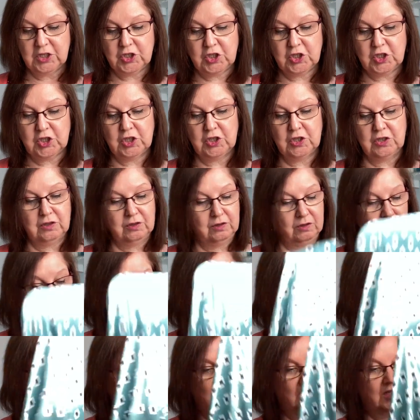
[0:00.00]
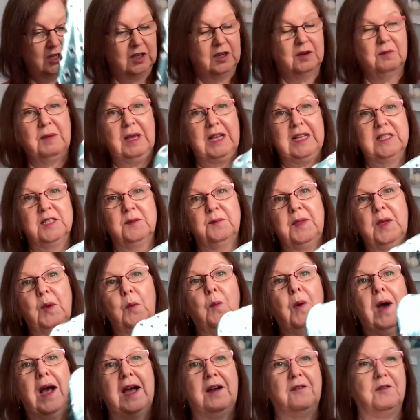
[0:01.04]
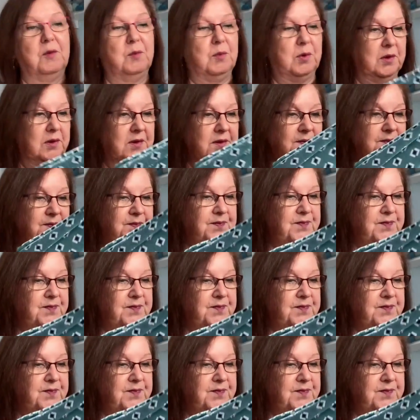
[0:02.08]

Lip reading: to make something wearable.